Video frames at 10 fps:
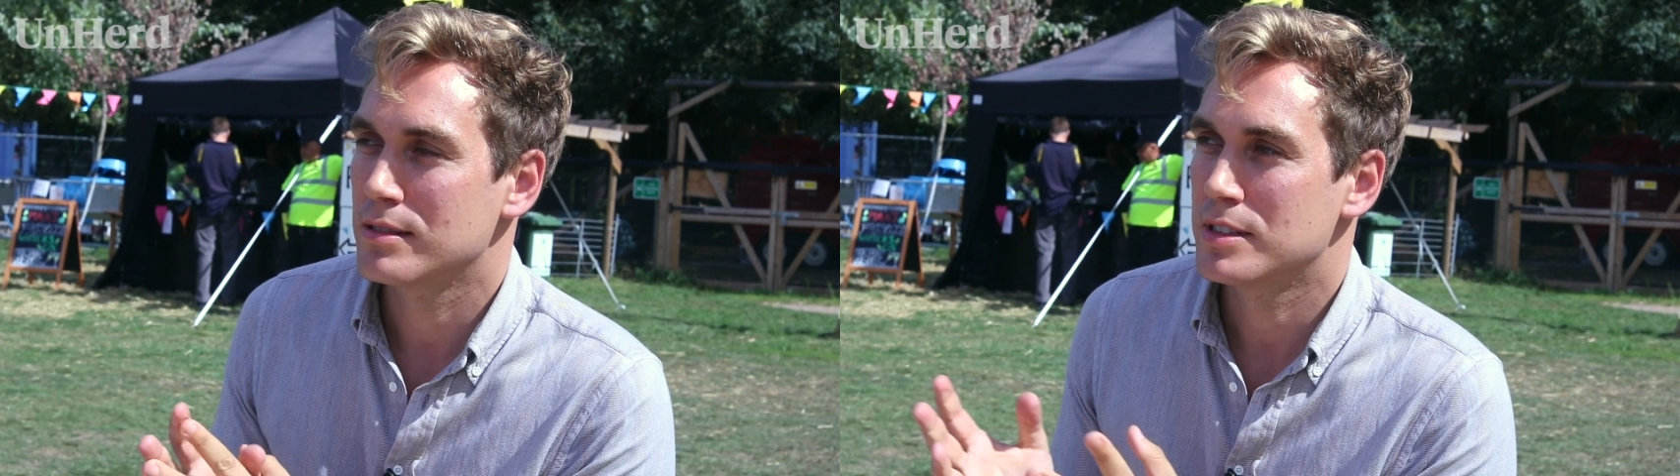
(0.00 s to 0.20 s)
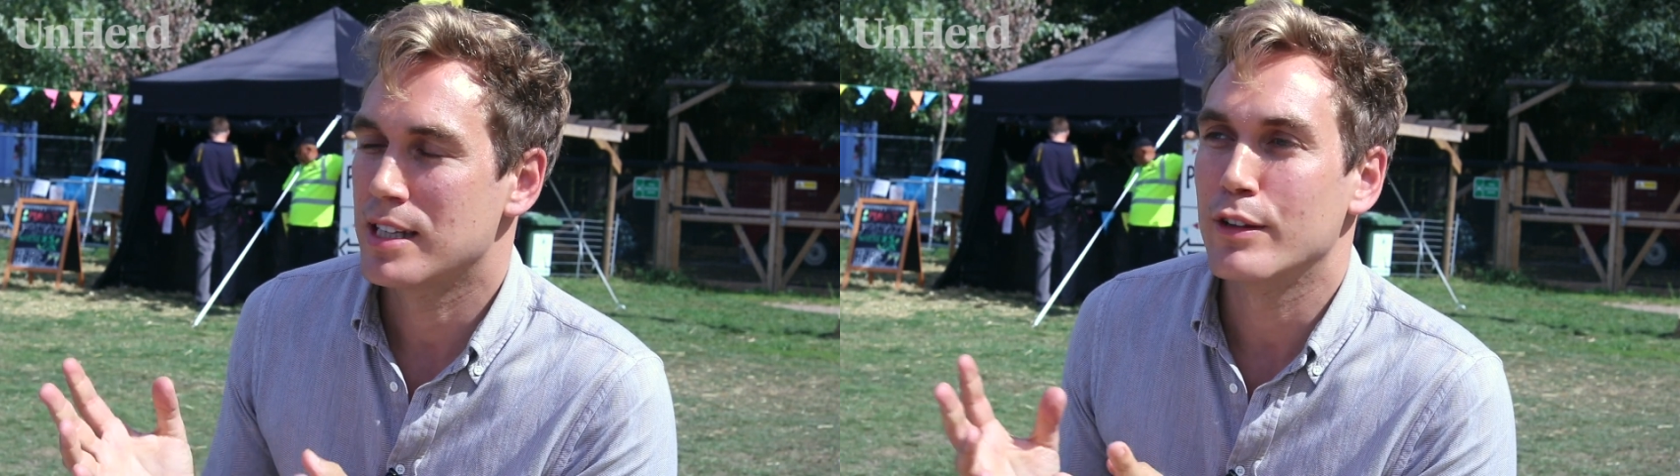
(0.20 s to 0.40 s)

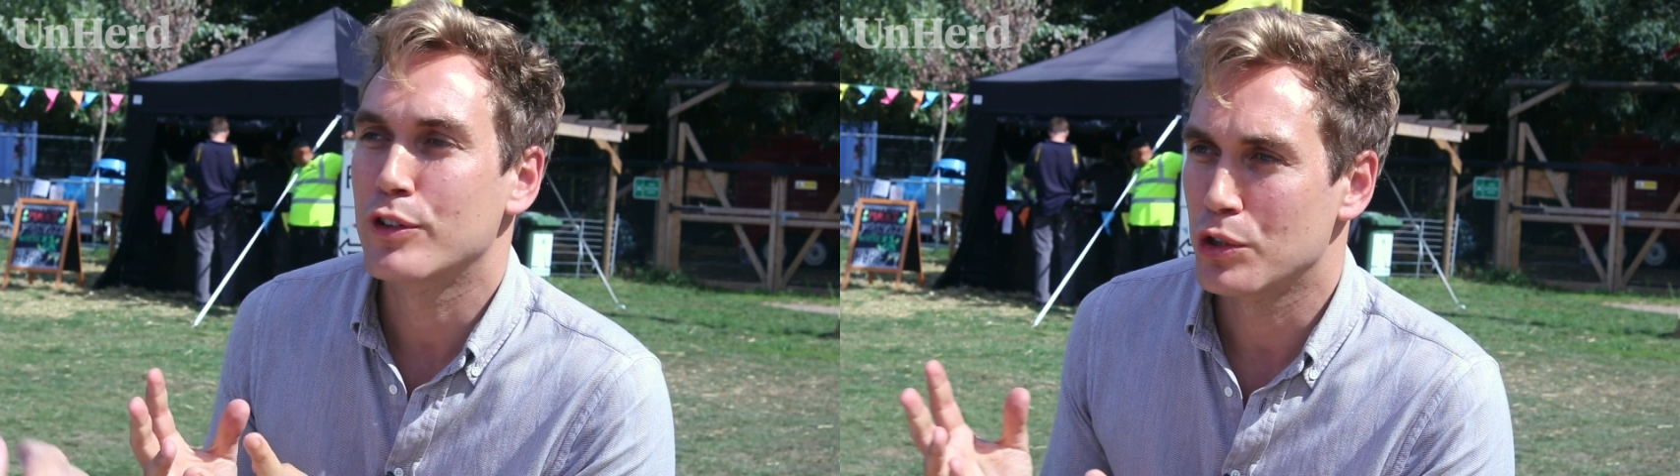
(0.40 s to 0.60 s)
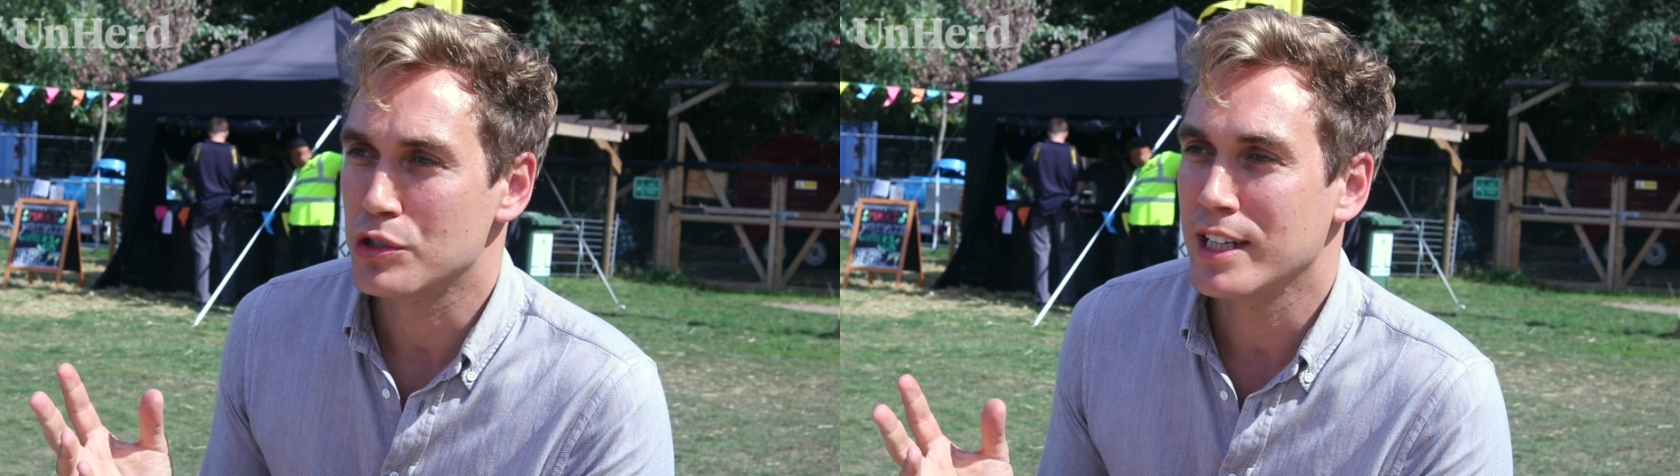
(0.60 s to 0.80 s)

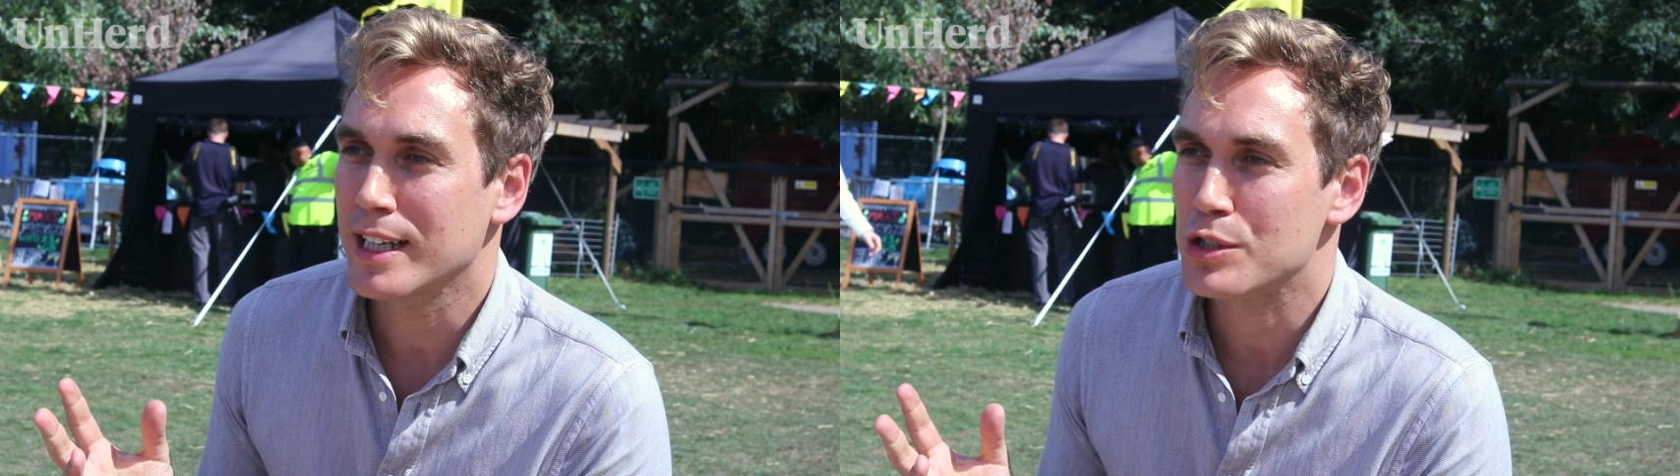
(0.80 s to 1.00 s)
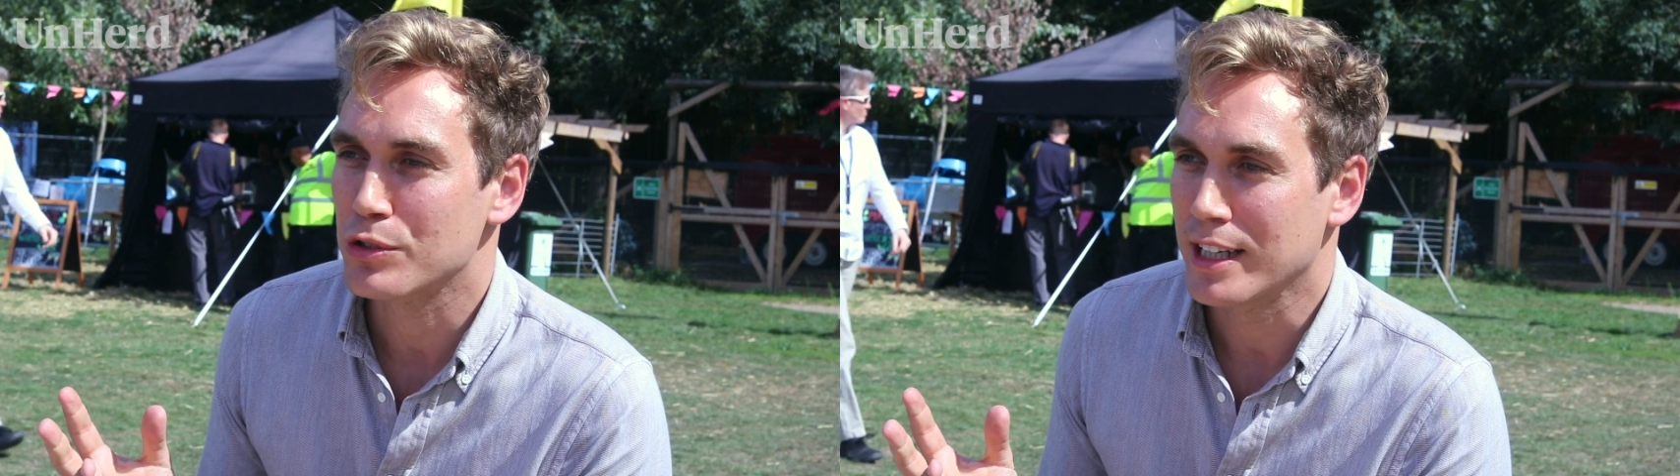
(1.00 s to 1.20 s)

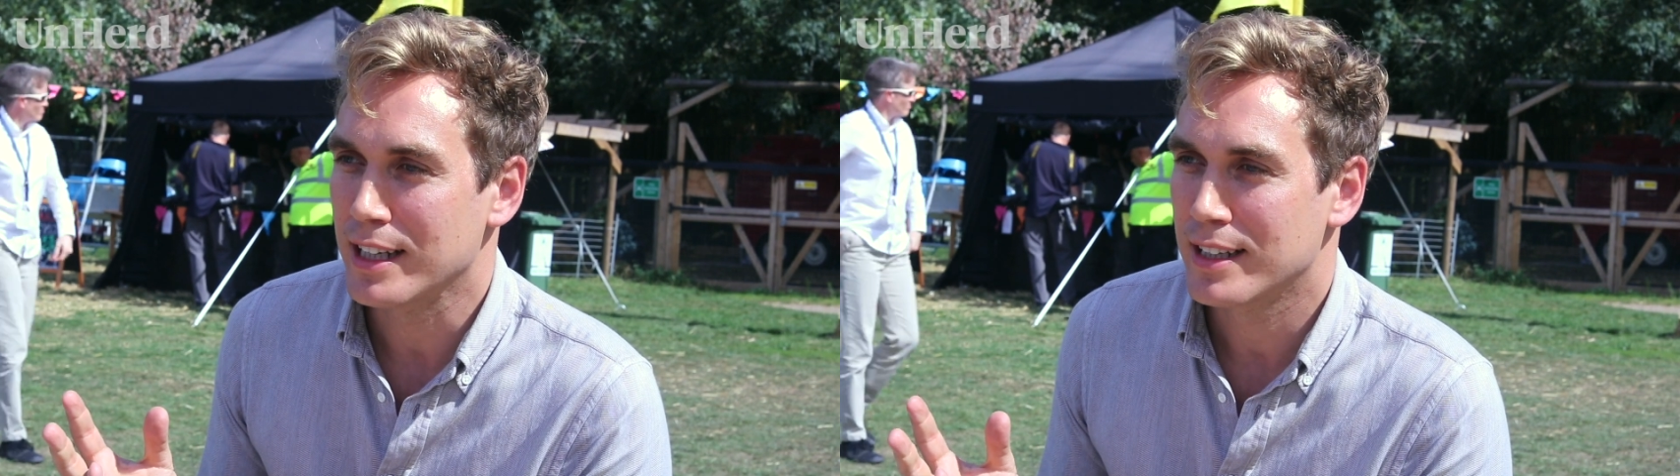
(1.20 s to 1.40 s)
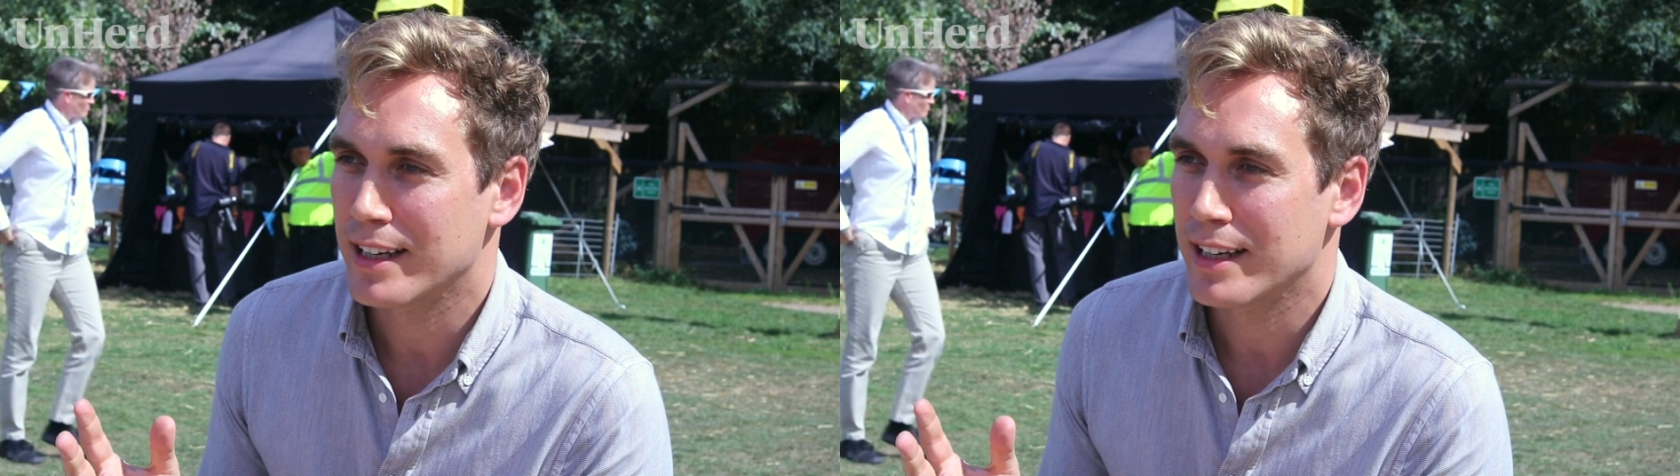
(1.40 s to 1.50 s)
self-contradictory